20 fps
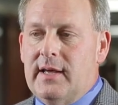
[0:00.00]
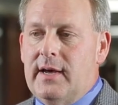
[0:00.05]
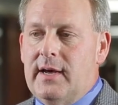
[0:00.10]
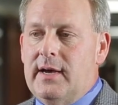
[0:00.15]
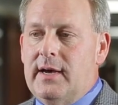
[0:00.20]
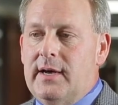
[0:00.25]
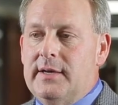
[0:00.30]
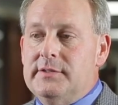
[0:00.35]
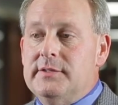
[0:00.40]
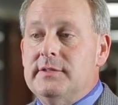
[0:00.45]

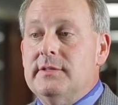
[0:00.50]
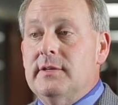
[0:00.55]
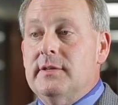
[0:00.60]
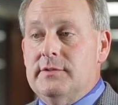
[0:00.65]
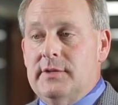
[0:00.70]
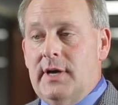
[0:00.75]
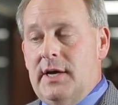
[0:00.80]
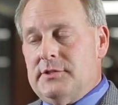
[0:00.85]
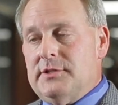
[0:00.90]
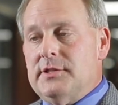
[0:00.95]
uh,
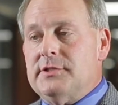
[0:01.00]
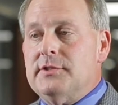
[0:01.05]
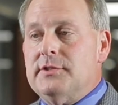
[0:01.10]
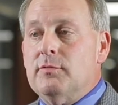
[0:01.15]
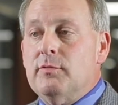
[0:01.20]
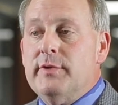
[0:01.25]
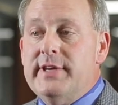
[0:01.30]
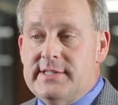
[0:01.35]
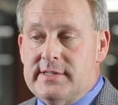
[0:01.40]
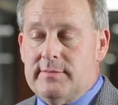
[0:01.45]
not just the
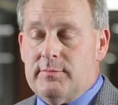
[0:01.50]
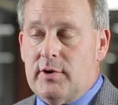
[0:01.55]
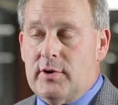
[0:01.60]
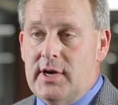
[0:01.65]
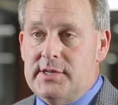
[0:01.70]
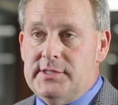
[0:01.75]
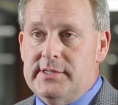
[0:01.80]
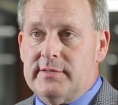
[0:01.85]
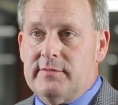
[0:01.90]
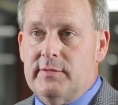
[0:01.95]
recent
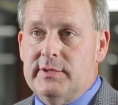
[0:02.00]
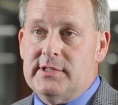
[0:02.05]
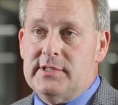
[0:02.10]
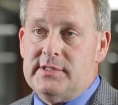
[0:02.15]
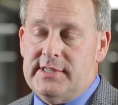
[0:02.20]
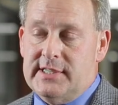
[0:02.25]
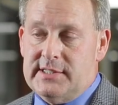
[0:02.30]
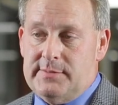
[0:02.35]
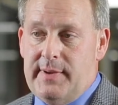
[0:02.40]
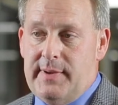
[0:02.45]
project with the
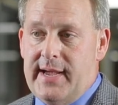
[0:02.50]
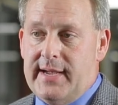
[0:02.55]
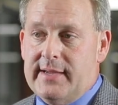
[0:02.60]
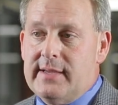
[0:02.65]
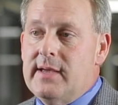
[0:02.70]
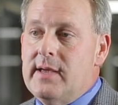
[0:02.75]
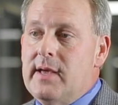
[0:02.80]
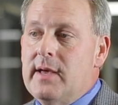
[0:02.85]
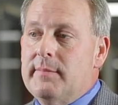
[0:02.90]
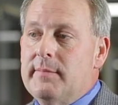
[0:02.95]
six-pack,
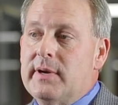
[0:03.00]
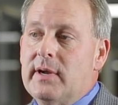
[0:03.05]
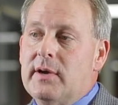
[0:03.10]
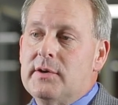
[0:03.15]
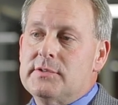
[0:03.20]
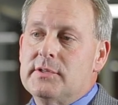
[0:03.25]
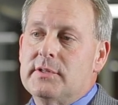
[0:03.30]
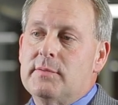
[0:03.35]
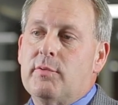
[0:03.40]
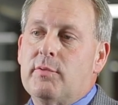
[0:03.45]
but
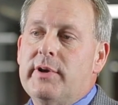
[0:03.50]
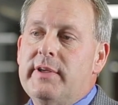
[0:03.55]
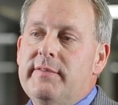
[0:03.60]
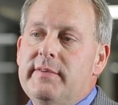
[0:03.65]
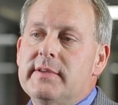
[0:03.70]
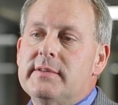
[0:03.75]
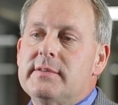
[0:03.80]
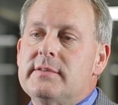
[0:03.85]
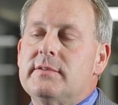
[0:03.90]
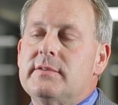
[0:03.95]
also the
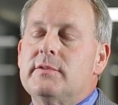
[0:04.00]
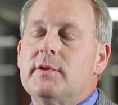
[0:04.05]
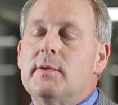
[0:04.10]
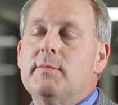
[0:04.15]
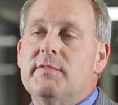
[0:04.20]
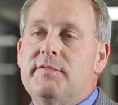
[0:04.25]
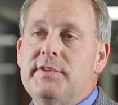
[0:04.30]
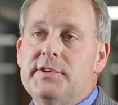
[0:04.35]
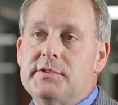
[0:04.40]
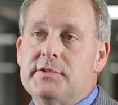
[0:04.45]
previous
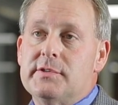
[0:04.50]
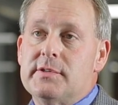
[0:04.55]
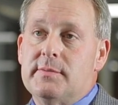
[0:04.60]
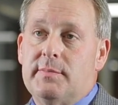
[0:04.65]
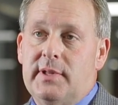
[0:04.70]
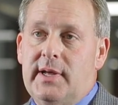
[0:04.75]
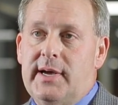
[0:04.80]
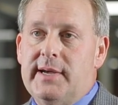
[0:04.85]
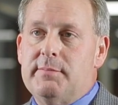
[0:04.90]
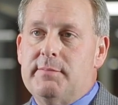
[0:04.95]
Thermo Fisher
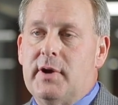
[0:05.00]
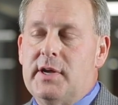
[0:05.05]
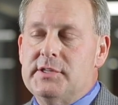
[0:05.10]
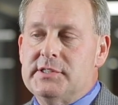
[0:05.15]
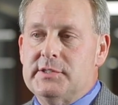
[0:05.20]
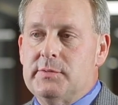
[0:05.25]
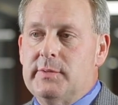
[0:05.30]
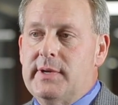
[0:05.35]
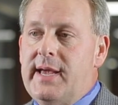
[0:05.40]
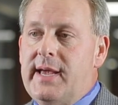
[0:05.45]
supply
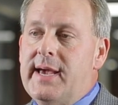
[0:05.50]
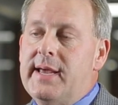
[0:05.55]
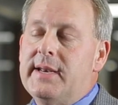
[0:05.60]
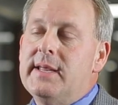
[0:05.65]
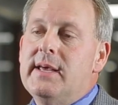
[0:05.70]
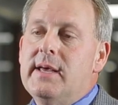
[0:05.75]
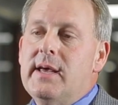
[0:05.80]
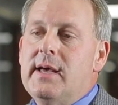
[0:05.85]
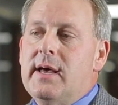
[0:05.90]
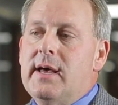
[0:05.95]
projects we had,
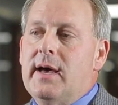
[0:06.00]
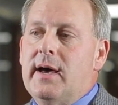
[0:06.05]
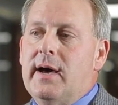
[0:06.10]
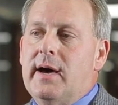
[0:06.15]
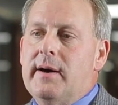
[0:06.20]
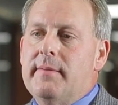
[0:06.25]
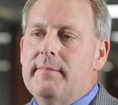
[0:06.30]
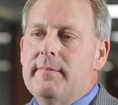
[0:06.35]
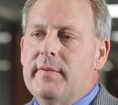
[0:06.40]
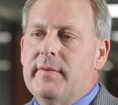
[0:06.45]

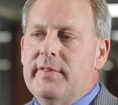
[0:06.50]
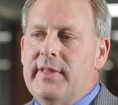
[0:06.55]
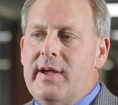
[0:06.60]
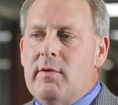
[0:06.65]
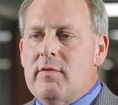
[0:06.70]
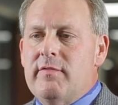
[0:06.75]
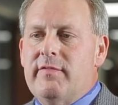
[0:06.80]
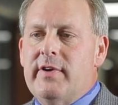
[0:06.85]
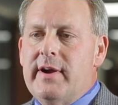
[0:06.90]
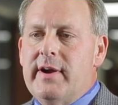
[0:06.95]
um, they
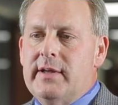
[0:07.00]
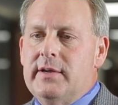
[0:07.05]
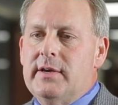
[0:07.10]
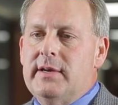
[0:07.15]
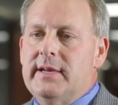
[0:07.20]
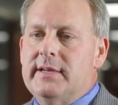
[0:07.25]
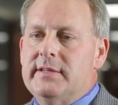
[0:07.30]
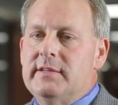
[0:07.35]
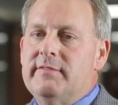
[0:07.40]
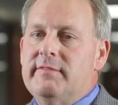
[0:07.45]
were very
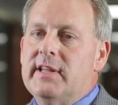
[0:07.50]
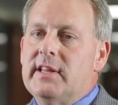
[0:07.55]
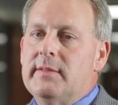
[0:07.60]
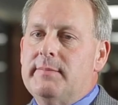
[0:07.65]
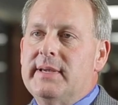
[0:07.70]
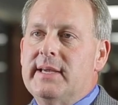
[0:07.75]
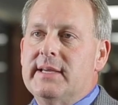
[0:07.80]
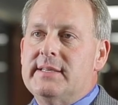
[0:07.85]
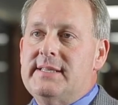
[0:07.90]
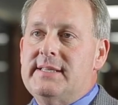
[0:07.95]
good at
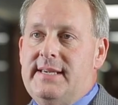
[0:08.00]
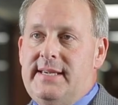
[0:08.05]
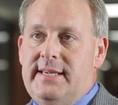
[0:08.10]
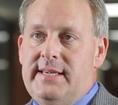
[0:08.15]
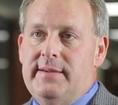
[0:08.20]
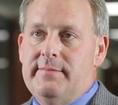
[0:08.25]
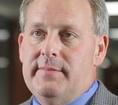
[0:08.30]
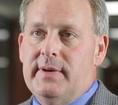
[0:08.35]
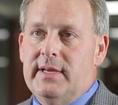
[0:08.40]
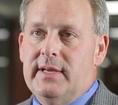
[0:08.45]
developing a
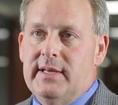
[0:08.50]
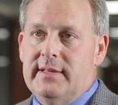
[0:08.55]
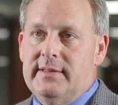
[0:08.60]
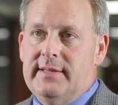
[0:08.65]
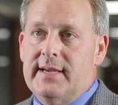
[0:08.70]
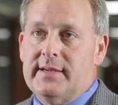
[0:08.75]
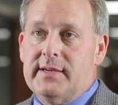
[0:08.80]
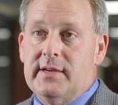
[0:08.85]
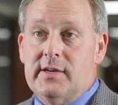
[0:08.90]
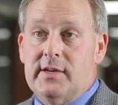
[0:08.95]
team that